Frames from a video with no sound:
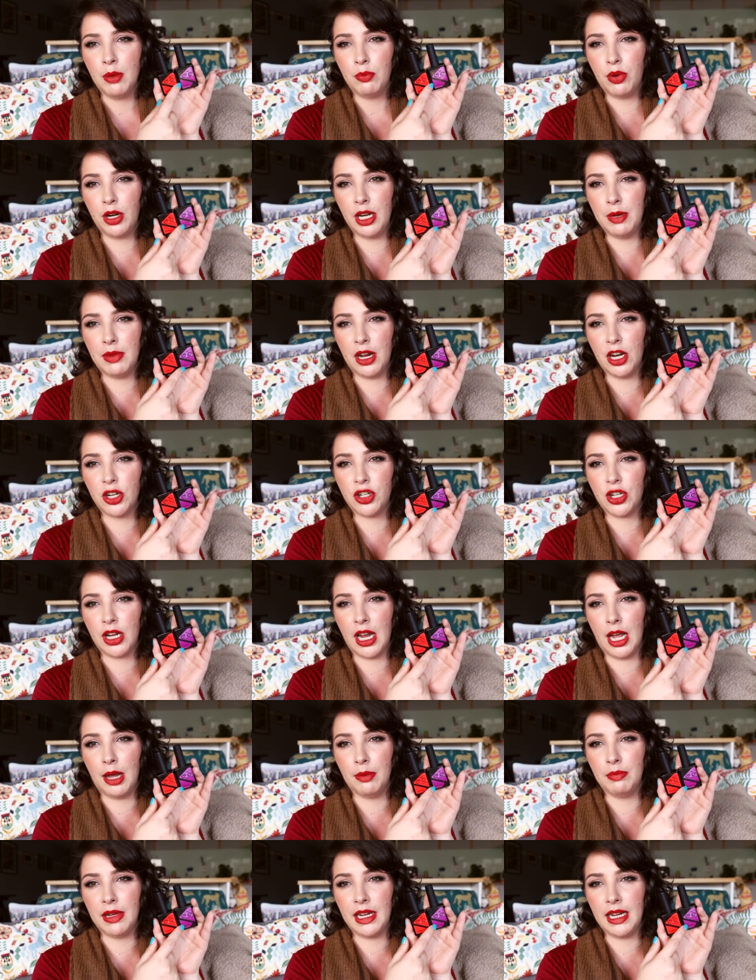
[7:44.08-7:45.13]
pretty much
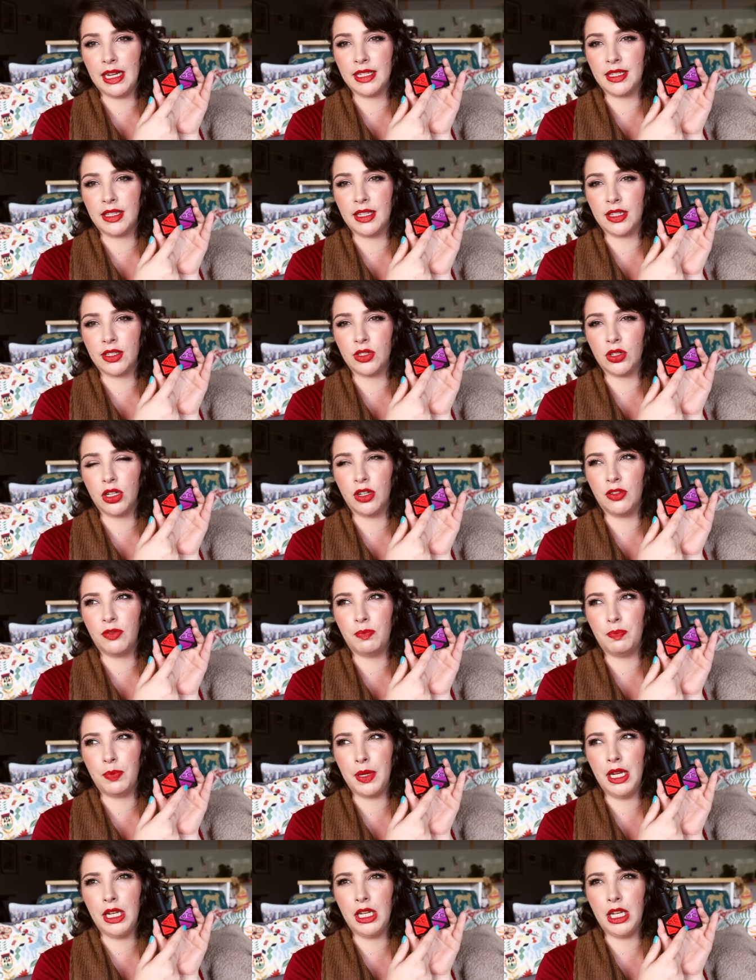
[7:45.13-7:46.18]
is this sort
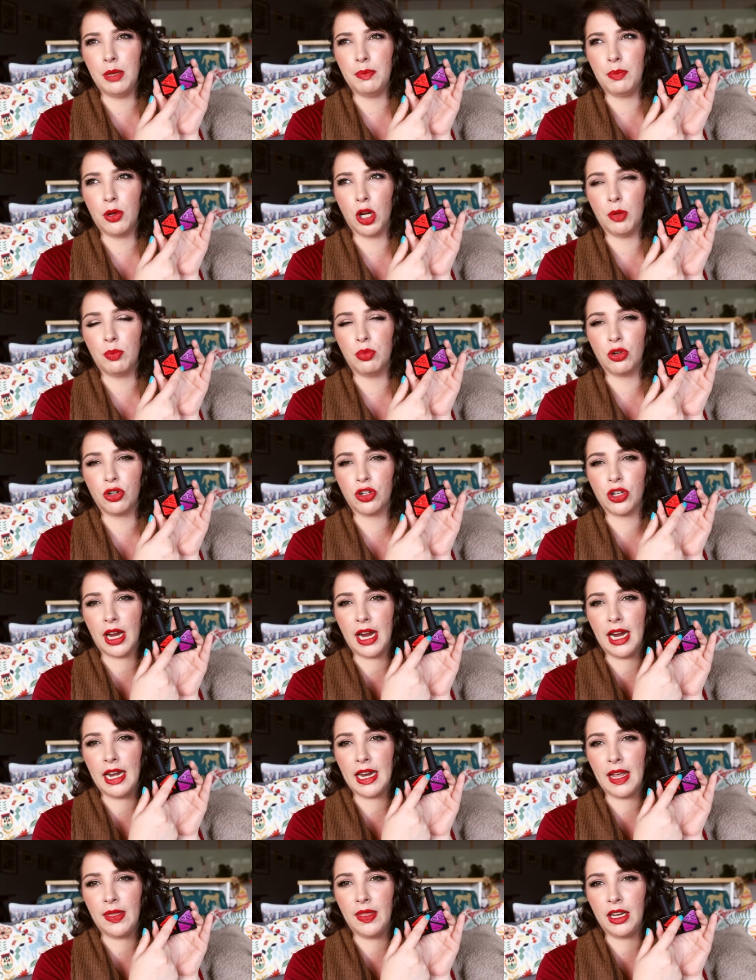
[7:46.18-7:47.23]
of pinky purple
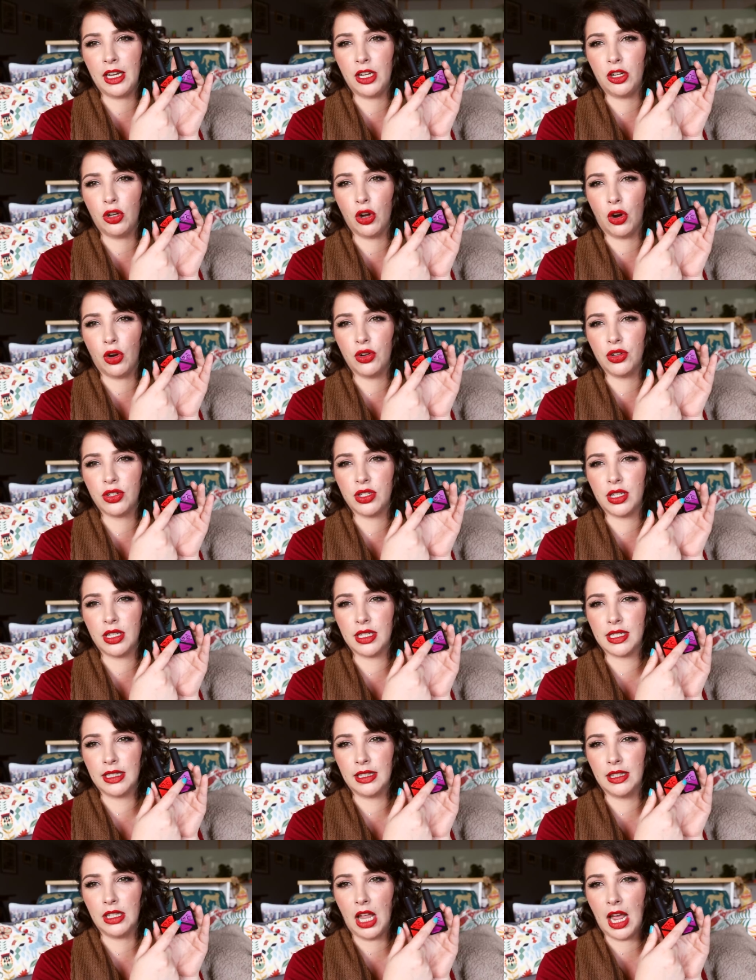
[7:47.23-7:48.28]
shade and then it goes to
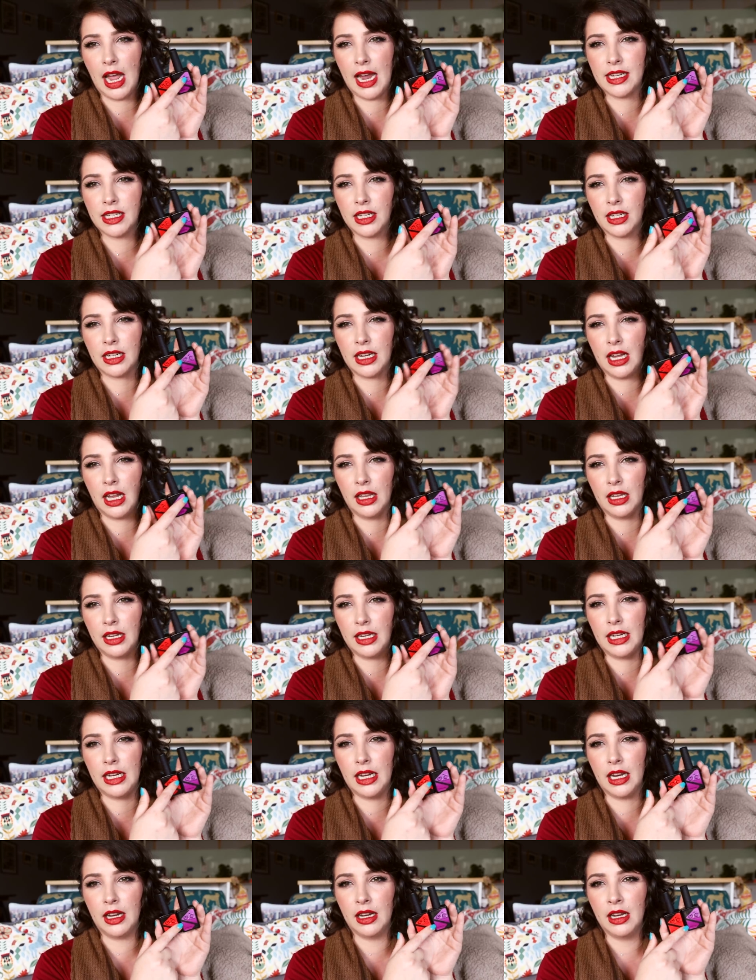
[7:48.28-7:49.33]
this lighter color
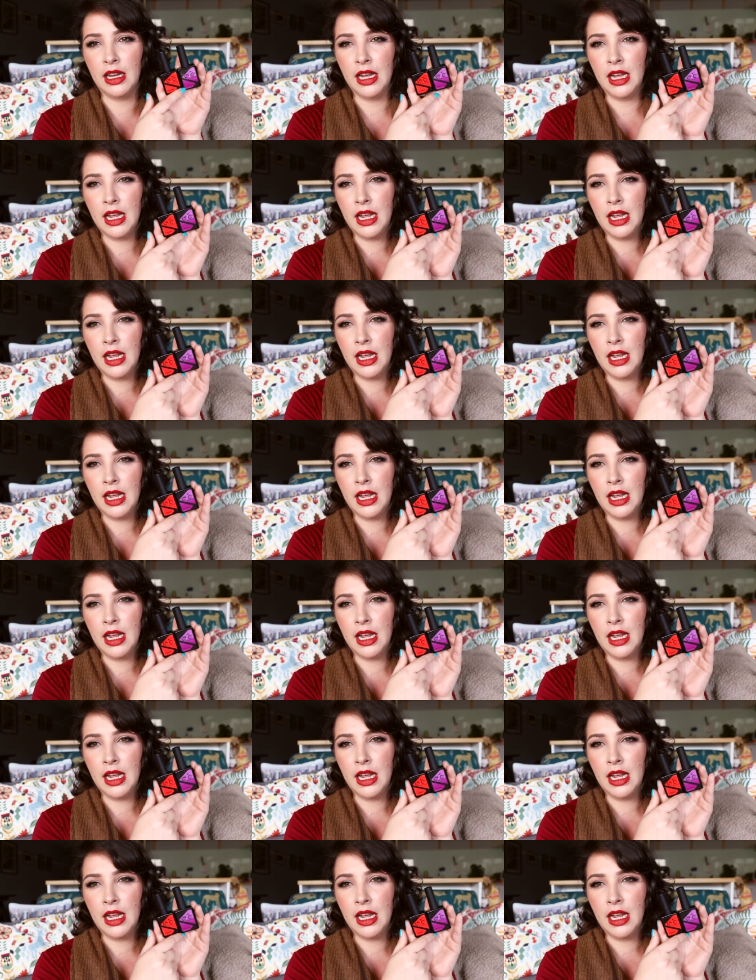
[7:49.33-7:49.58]
here,